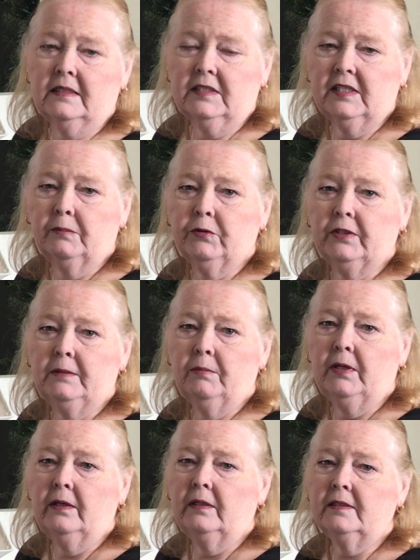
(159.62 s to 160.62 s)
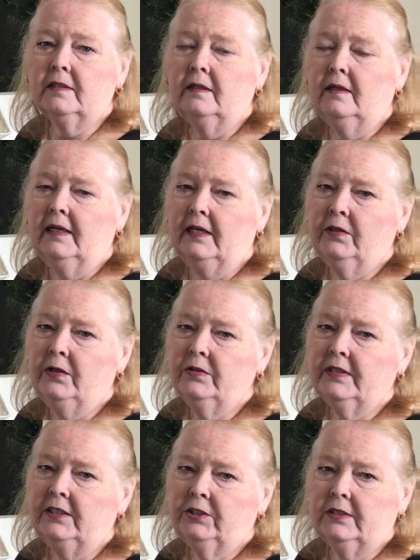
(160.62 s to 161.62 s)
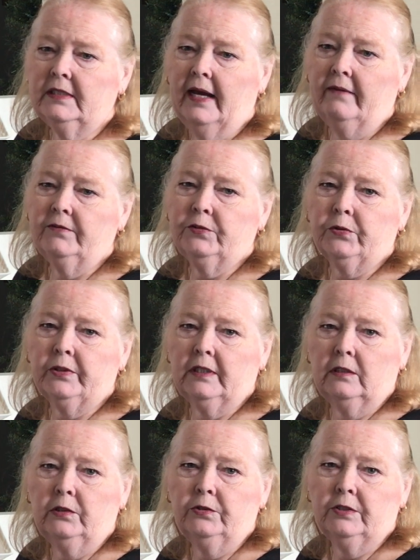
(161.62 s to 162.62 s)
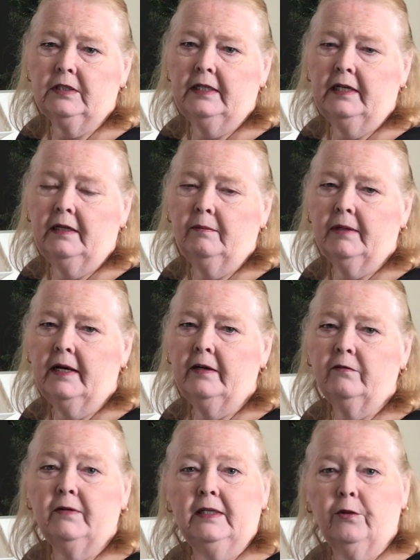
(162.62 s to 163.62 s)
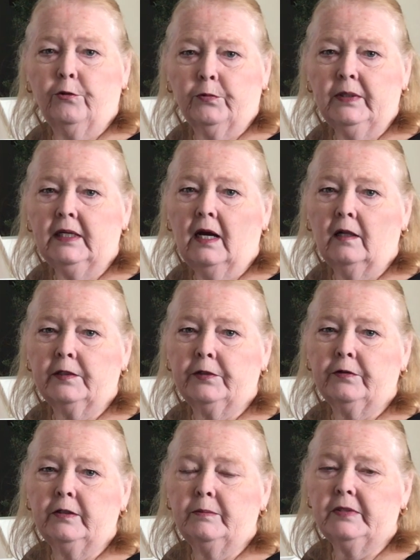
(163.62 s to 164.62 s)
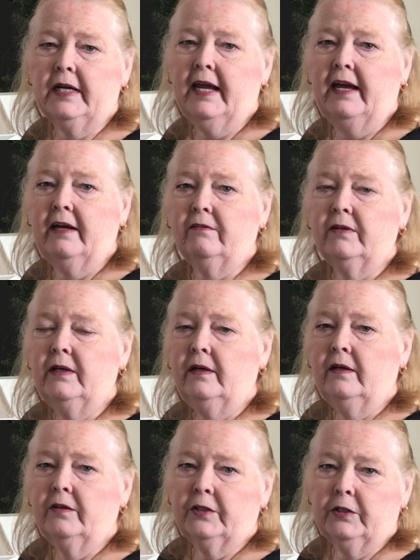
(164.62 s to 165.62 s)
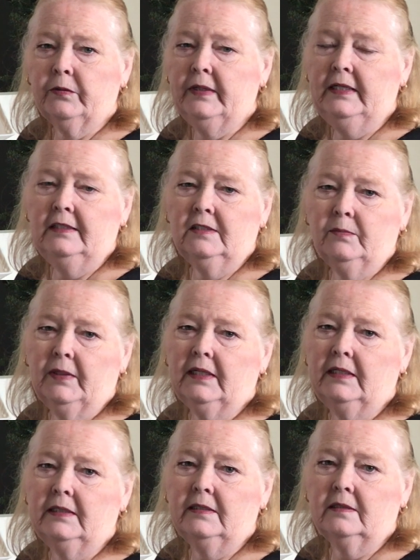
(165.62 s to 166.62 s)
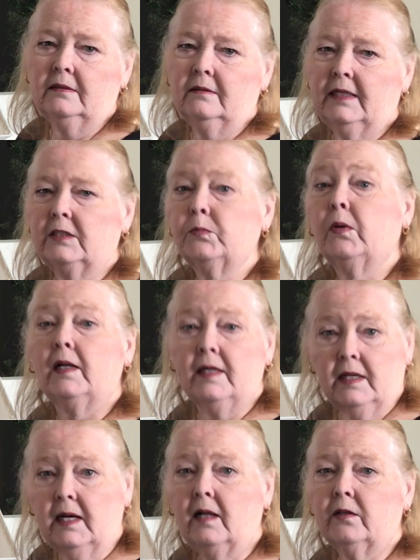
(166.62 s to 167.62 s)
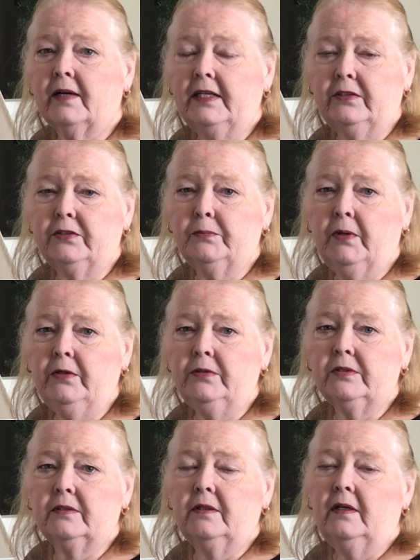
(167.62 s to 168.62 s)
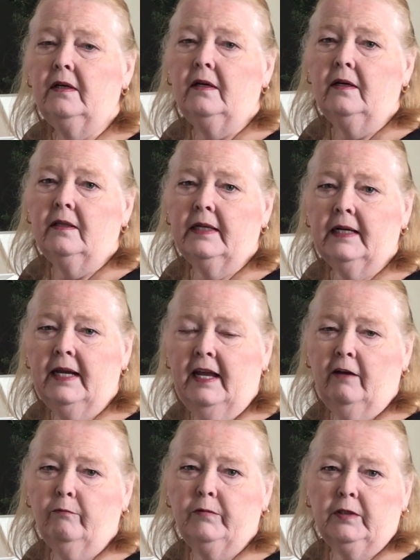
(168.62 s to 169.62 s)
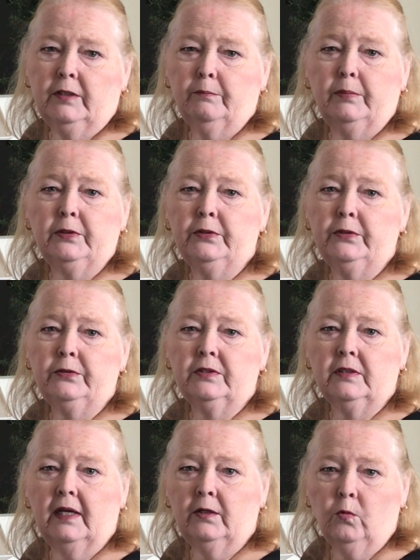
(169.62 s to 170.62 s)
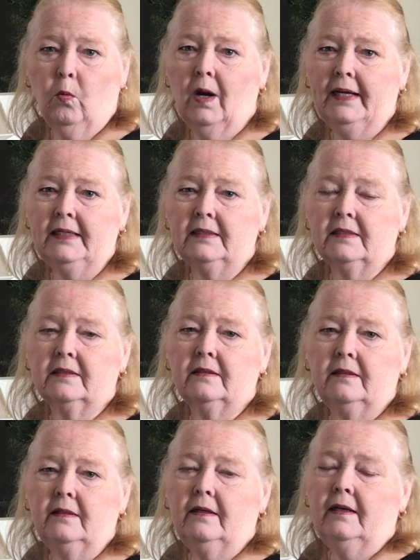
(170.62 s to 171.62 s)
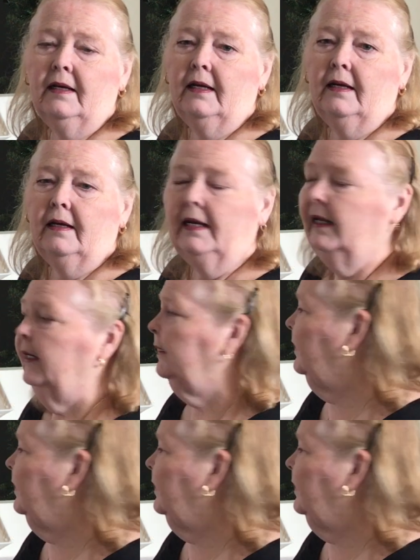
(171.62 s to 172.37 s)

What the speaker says: and some are in balls. And those I just have sorted loosely kind of in three color groups. I have the greens because that's probably the color I use most. Then I have the blues and whites, and